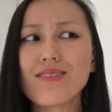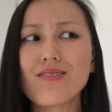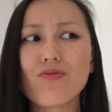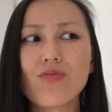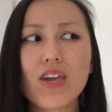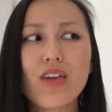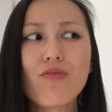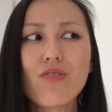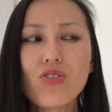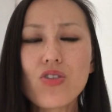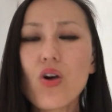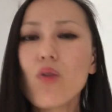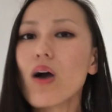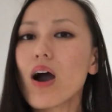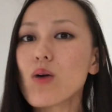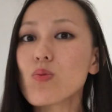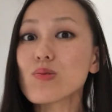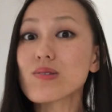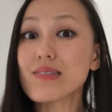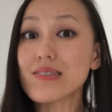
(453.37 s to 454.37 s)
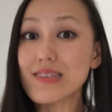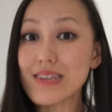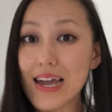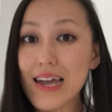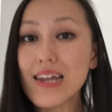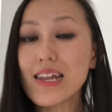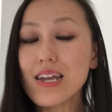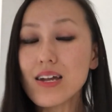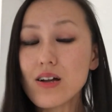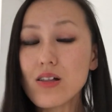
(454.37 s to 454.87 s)
even though I was
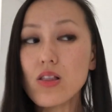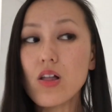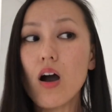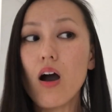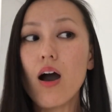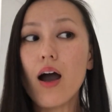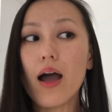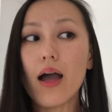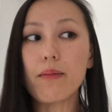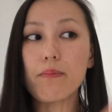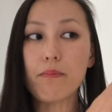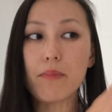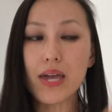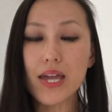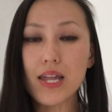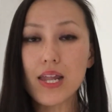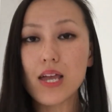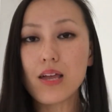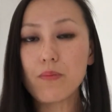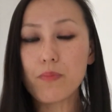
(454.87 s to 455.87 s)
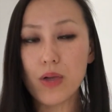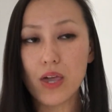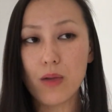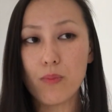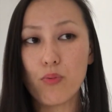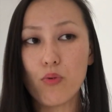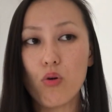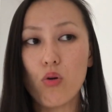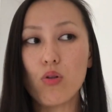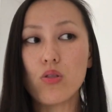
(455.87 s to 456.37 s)
dating a lot and meeting
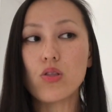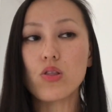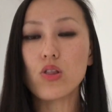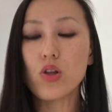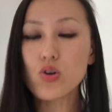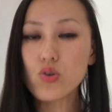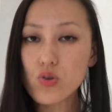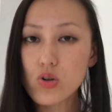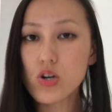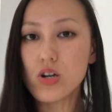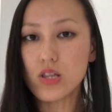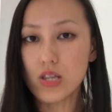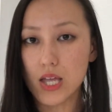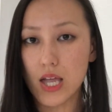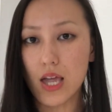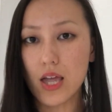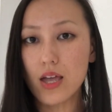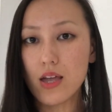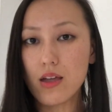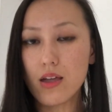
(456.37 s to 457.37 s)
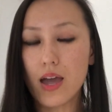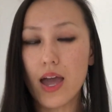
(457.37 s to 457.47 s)
people locally